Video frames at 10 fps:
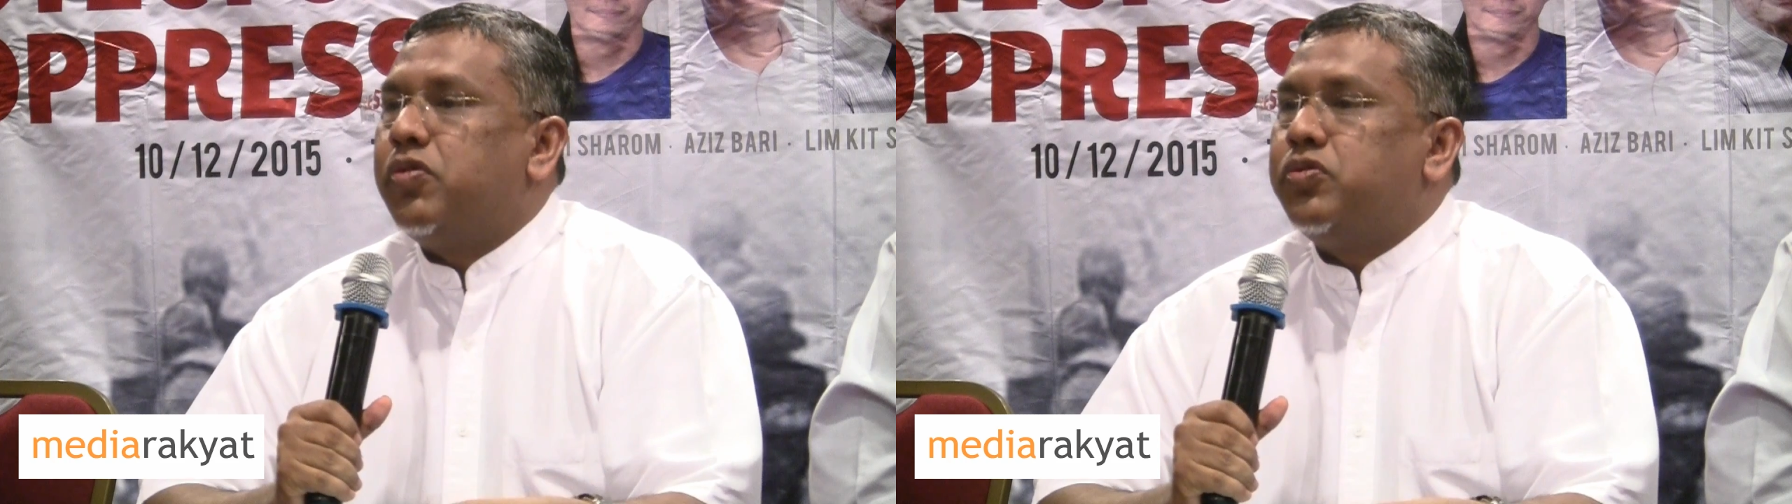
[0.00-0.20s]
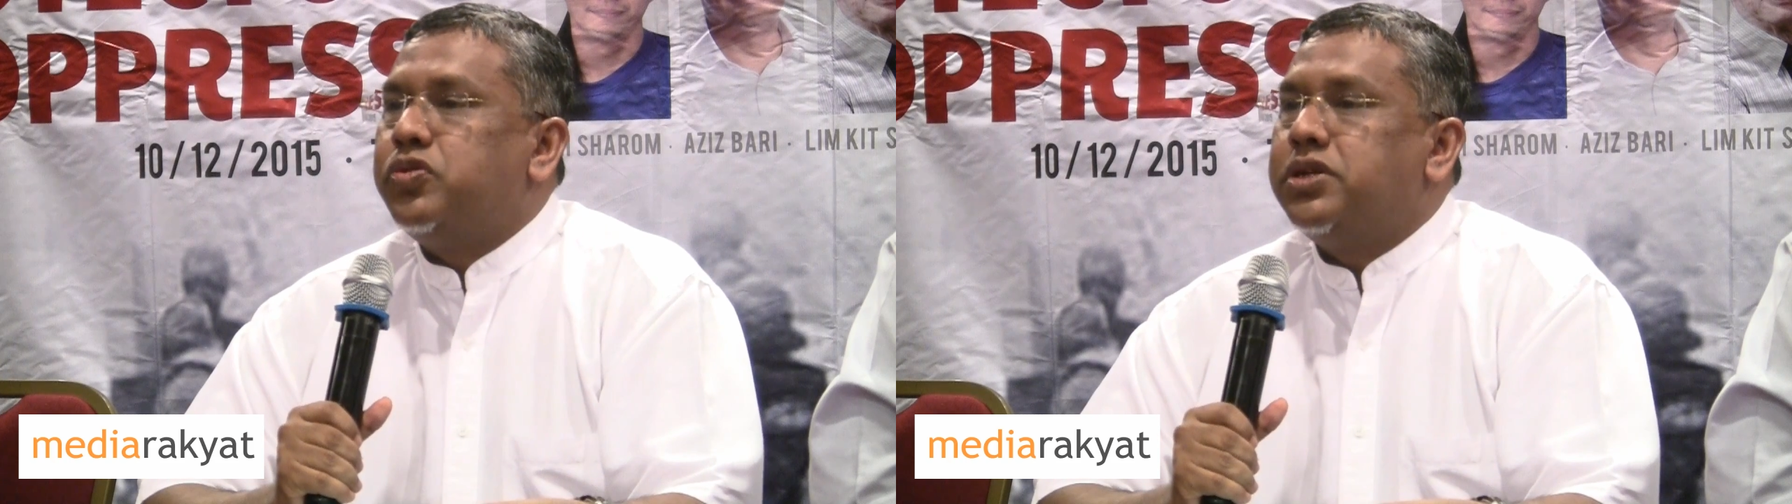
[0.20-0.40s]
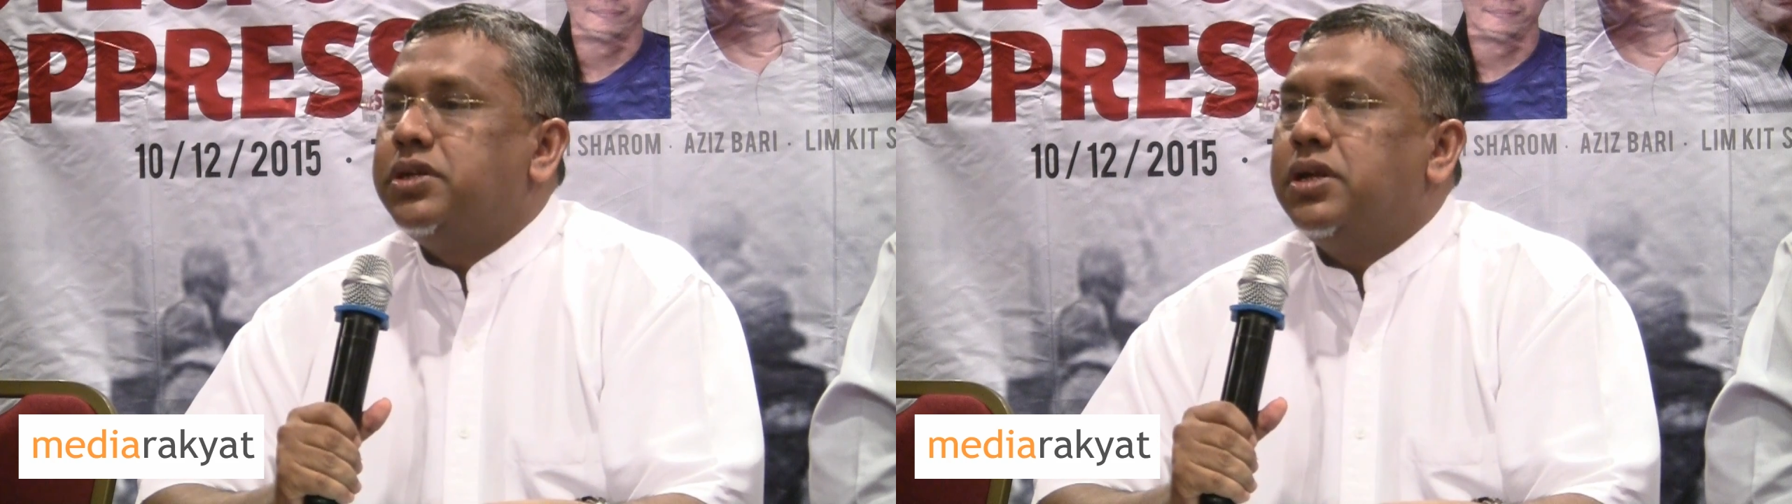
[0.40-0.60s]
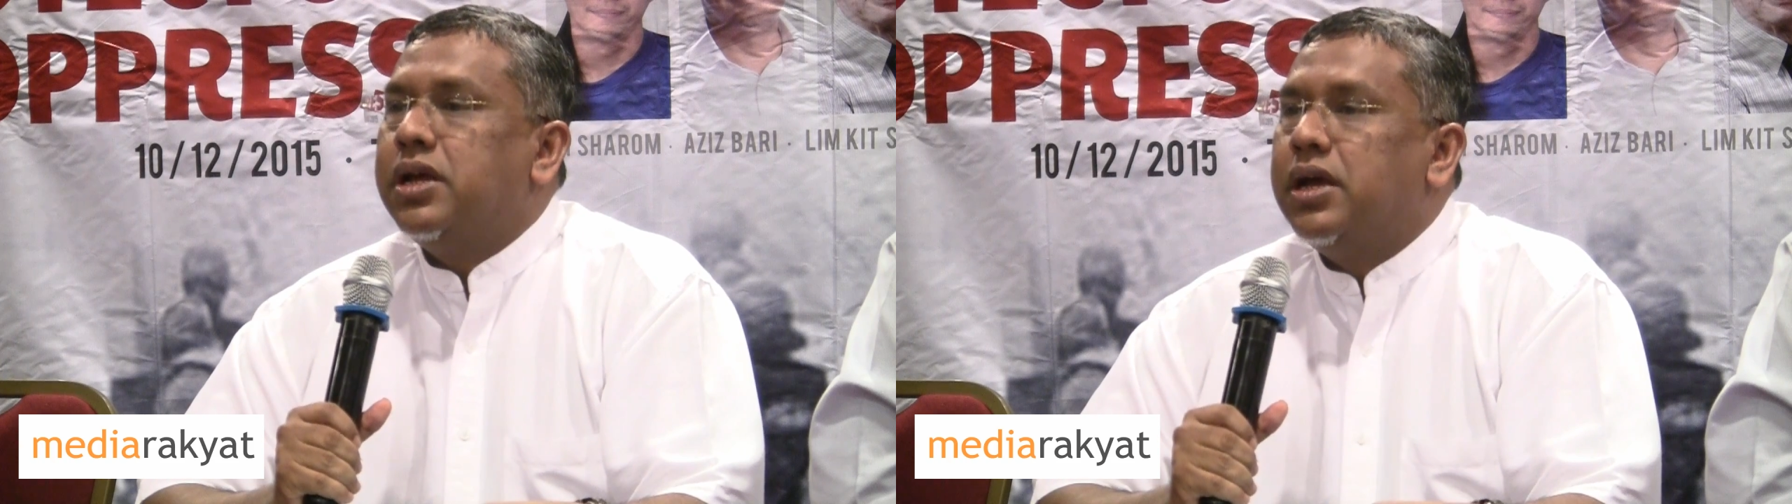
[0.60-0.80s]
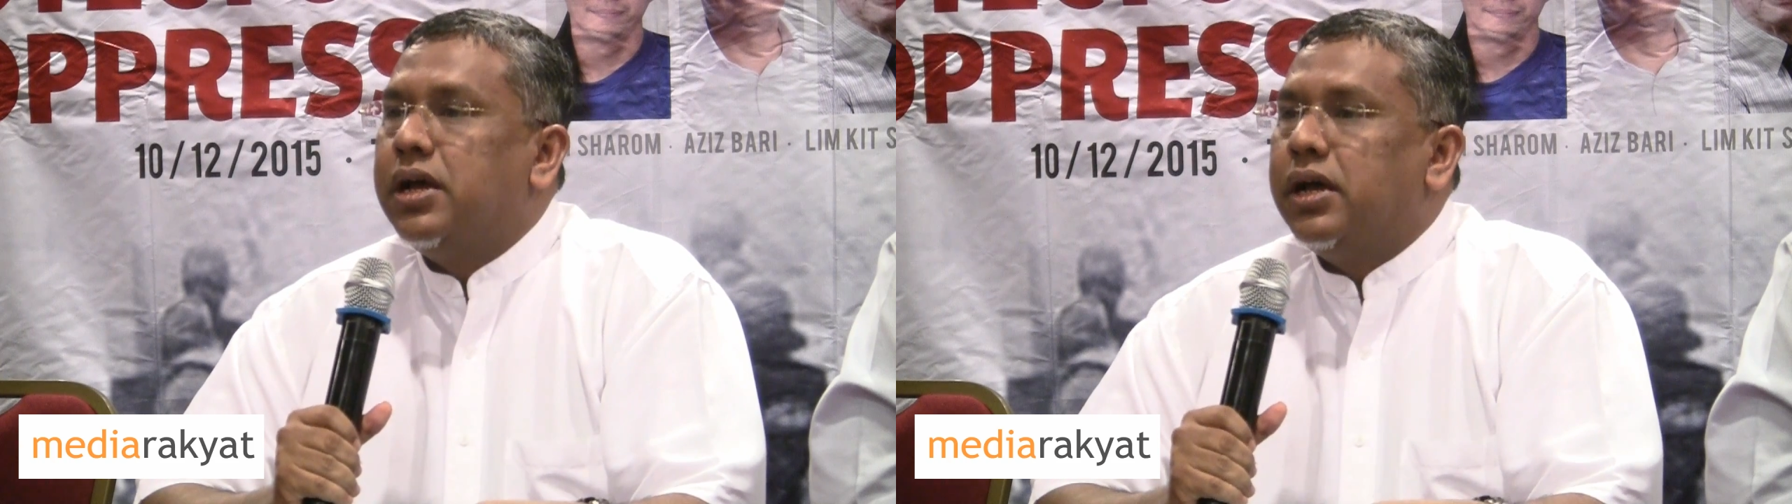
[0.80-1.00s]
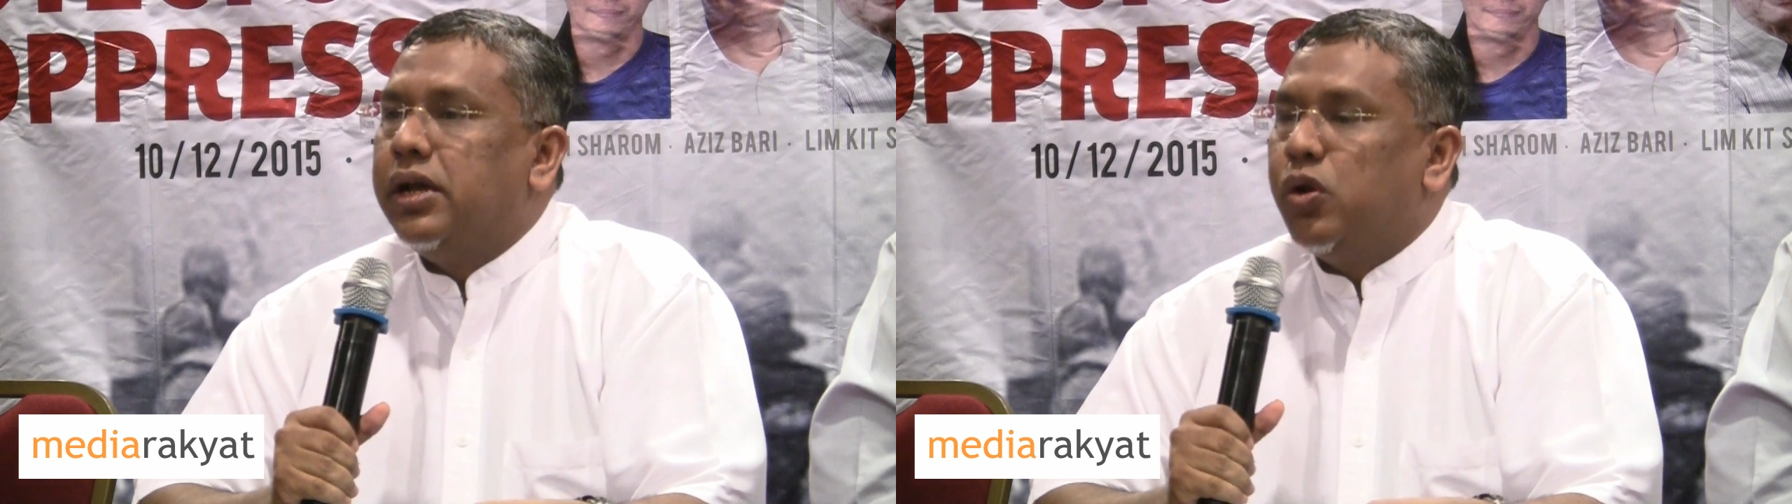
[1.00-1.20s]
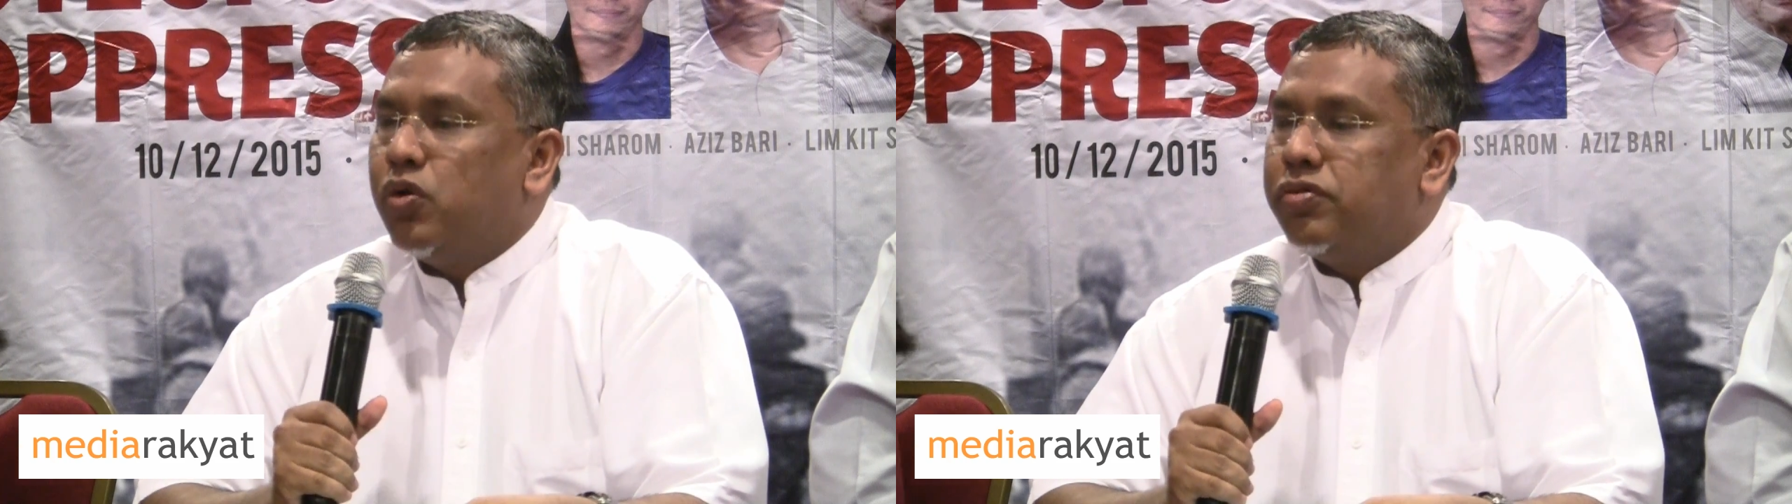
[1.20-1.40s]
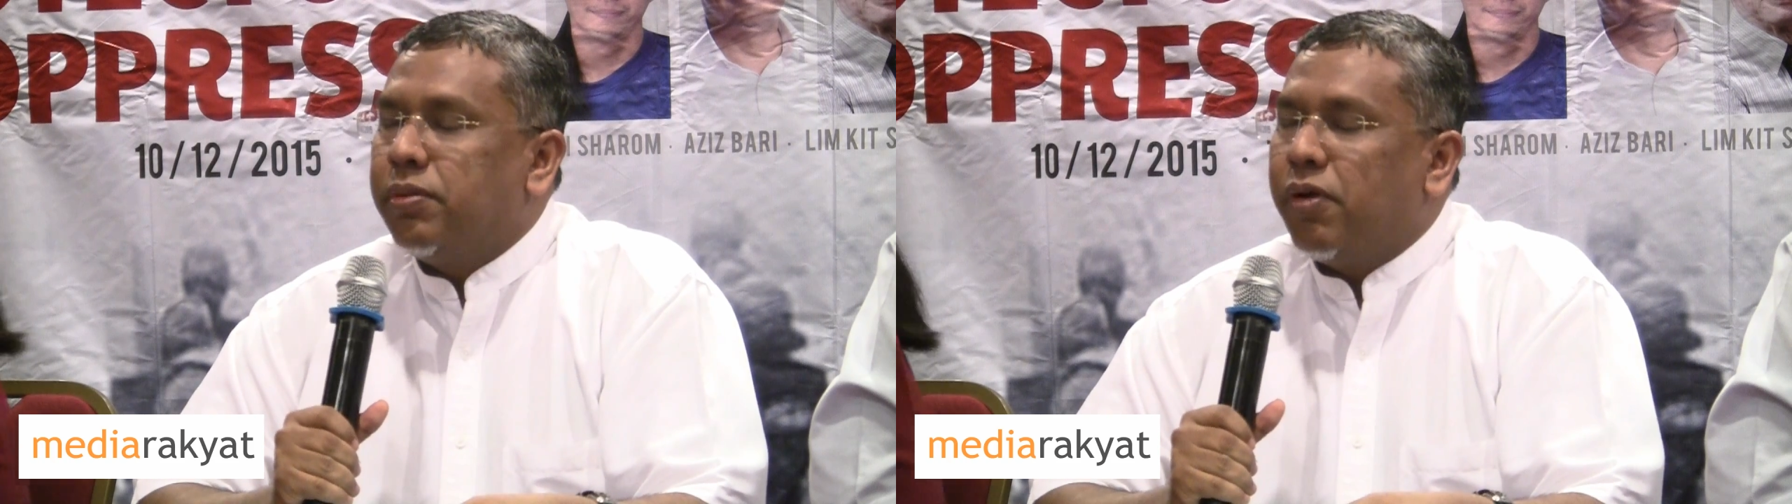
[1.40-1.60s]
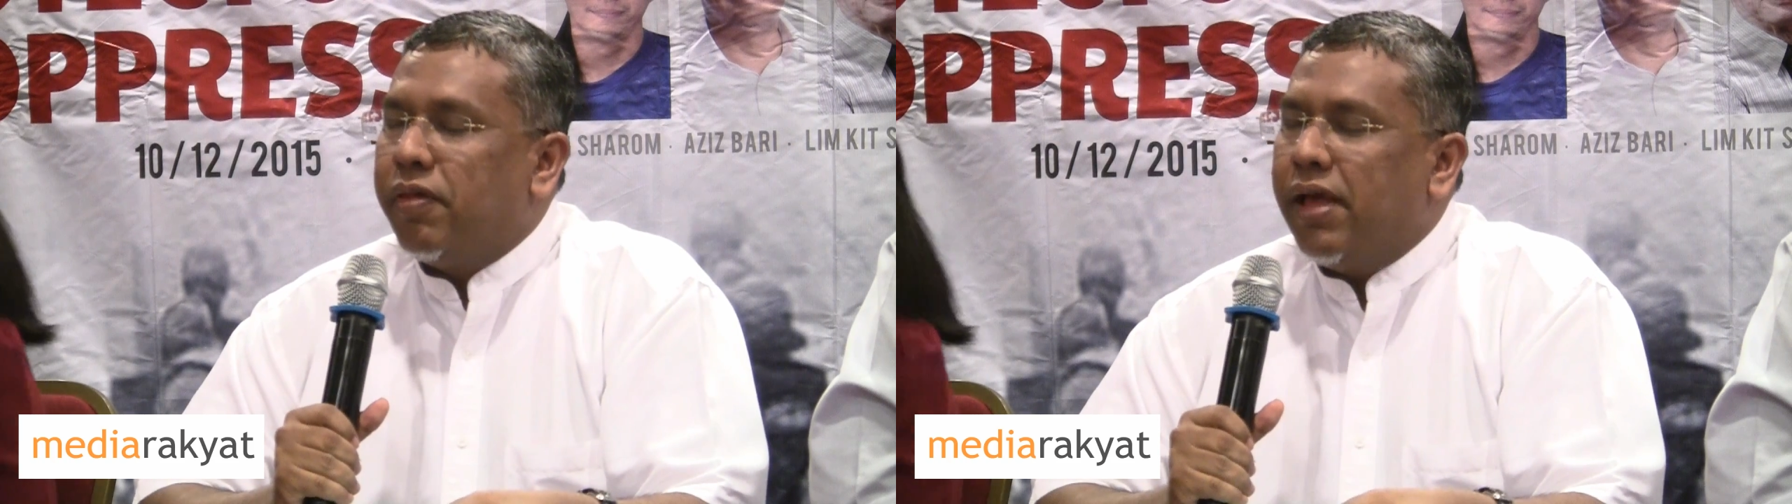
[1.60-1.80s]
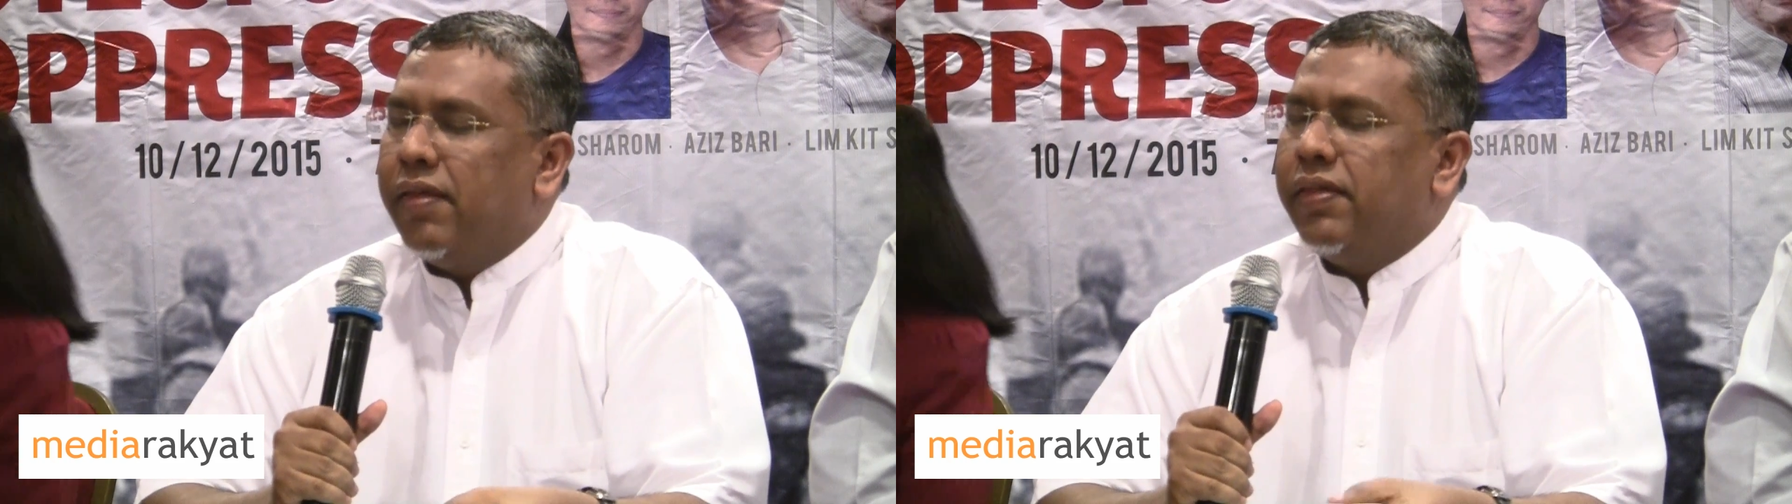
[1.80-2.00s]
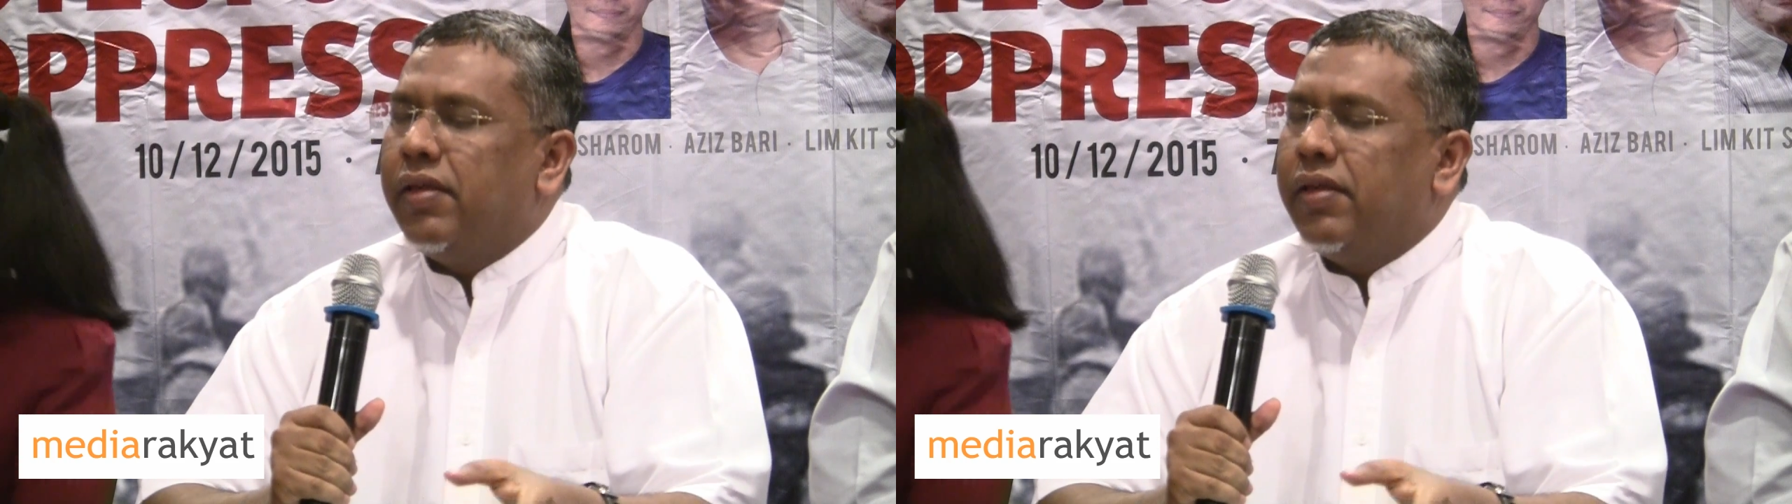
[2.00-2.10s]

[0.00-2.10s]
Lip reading: Constitution knows about that.